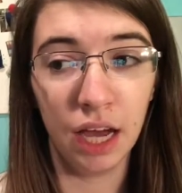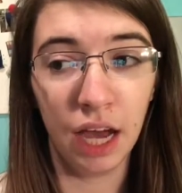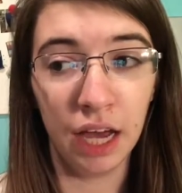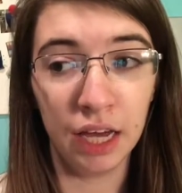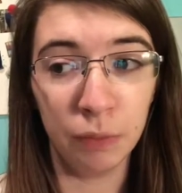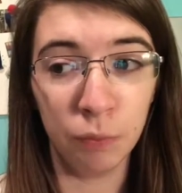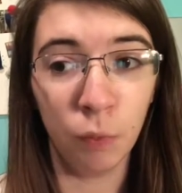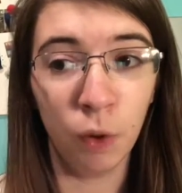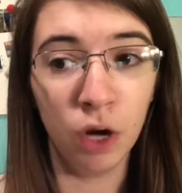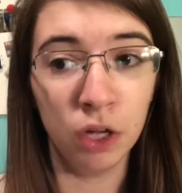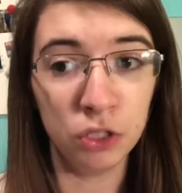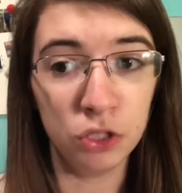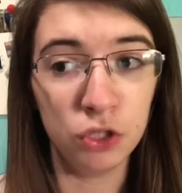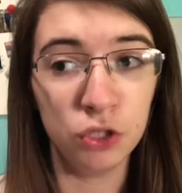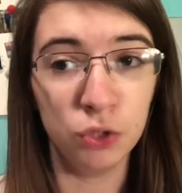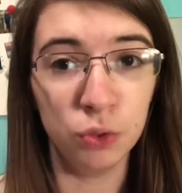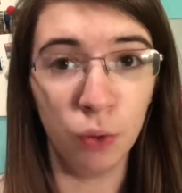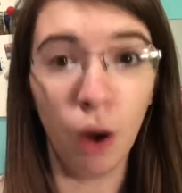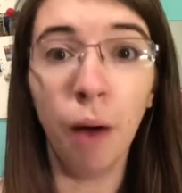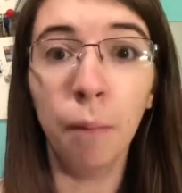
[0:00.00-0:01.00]
I want
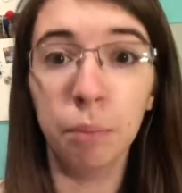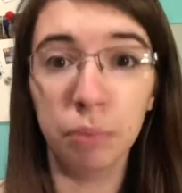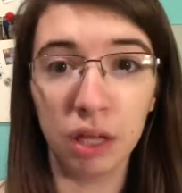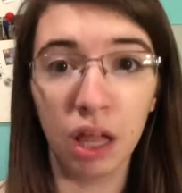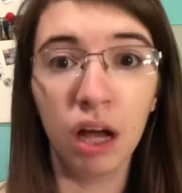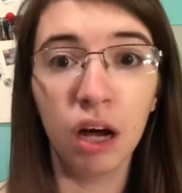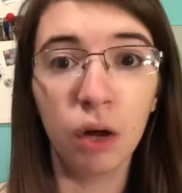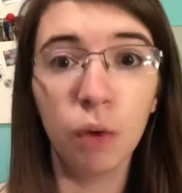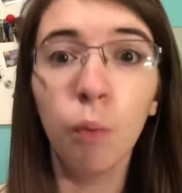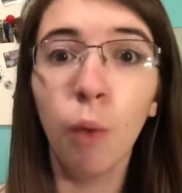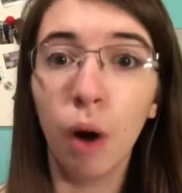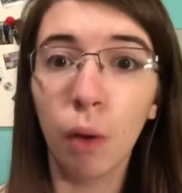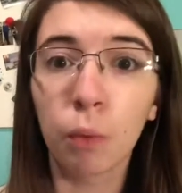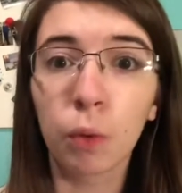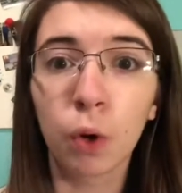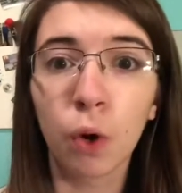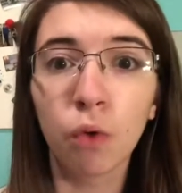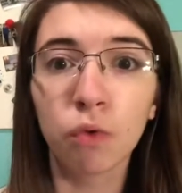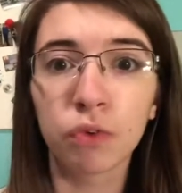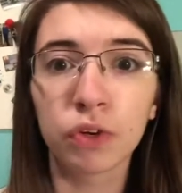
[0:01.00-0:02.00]
to unplug while
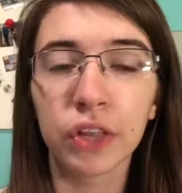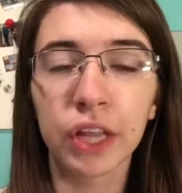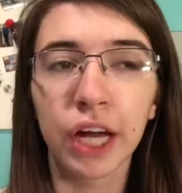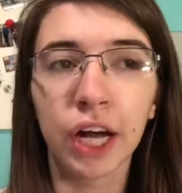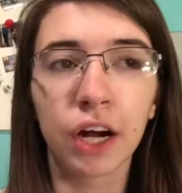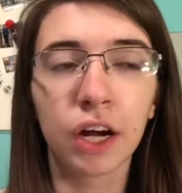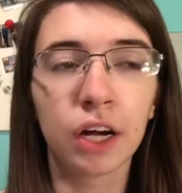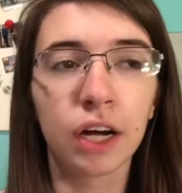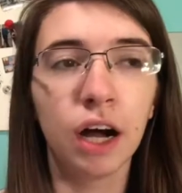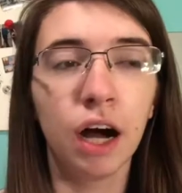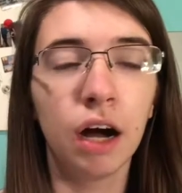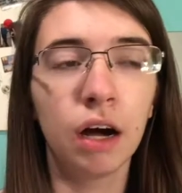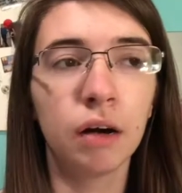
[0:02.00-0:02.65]
we're over there.